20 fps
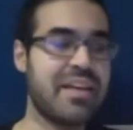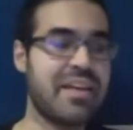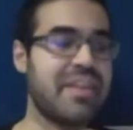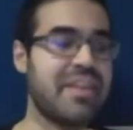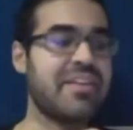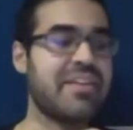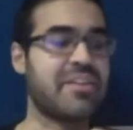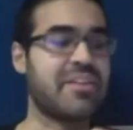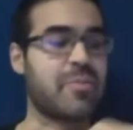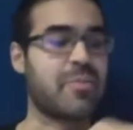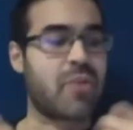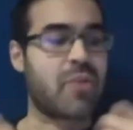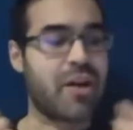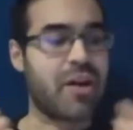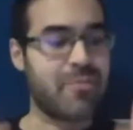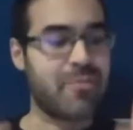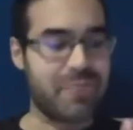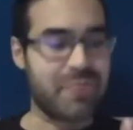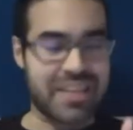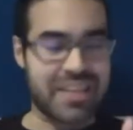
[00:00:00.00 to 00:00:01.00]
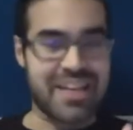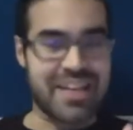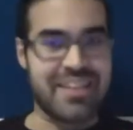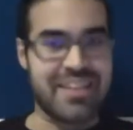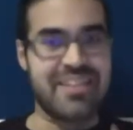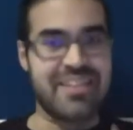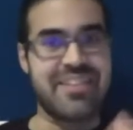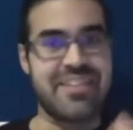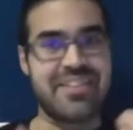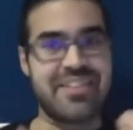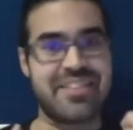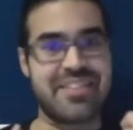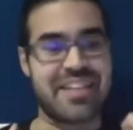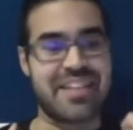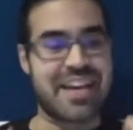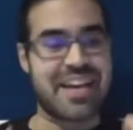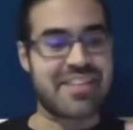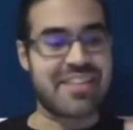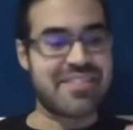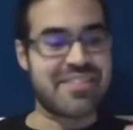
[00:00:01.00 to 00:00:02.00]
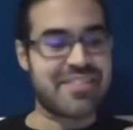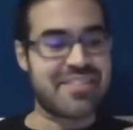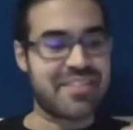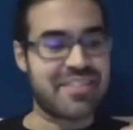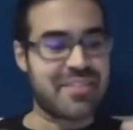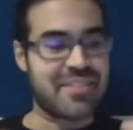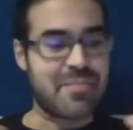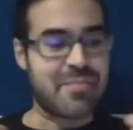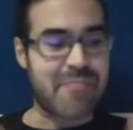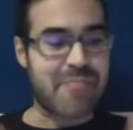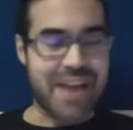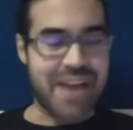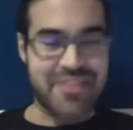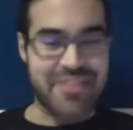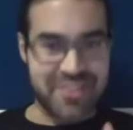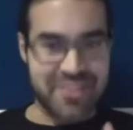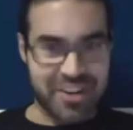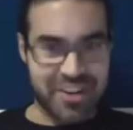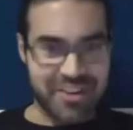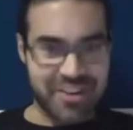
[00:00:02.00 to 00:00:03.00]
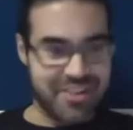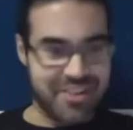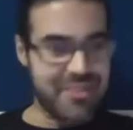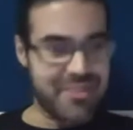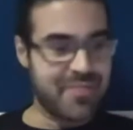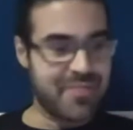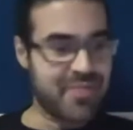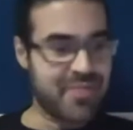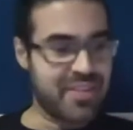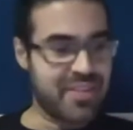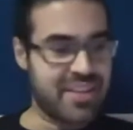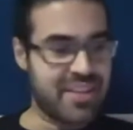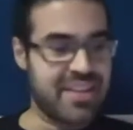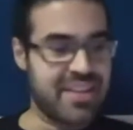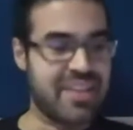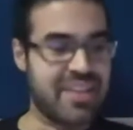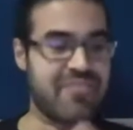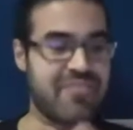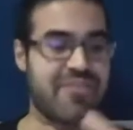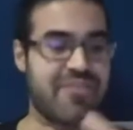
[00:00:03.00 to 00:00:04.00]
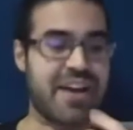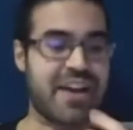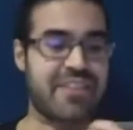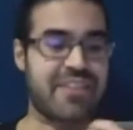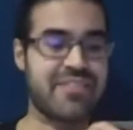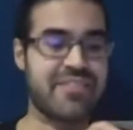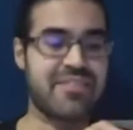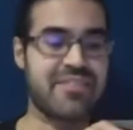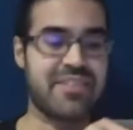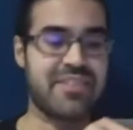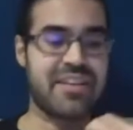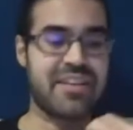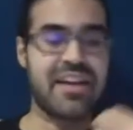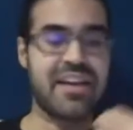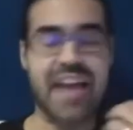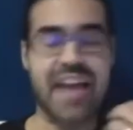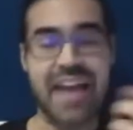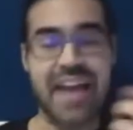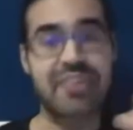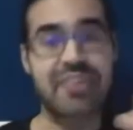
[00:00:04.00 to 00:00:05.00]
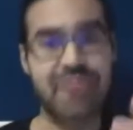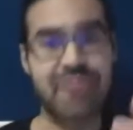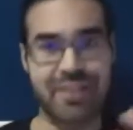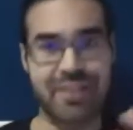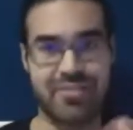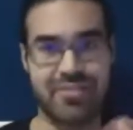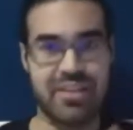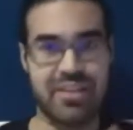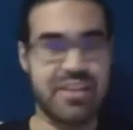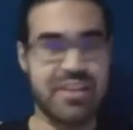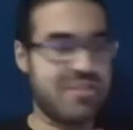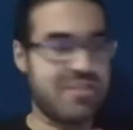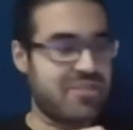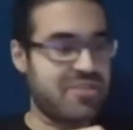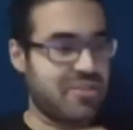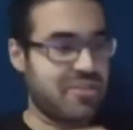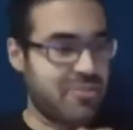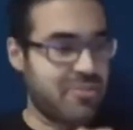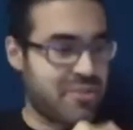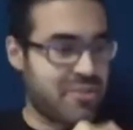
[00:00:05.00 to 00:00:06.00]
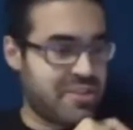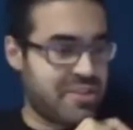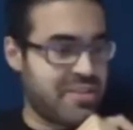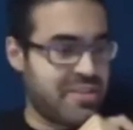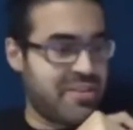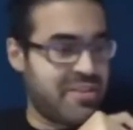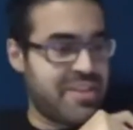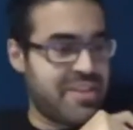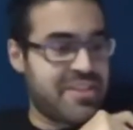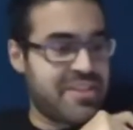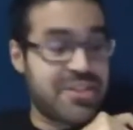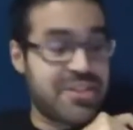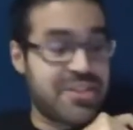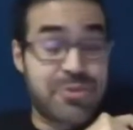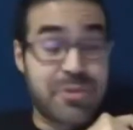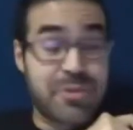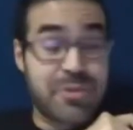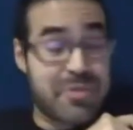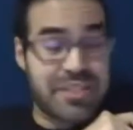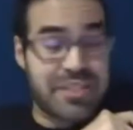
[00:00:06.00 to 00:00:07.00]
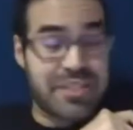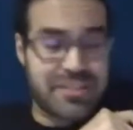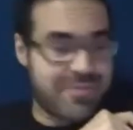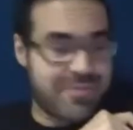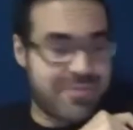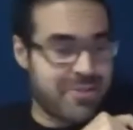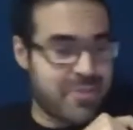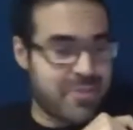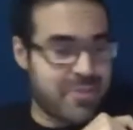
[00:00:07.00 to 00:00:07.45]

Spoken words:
Now, the problem with that is that math is hard. In fact, handcrafting a solution is extremely difficult by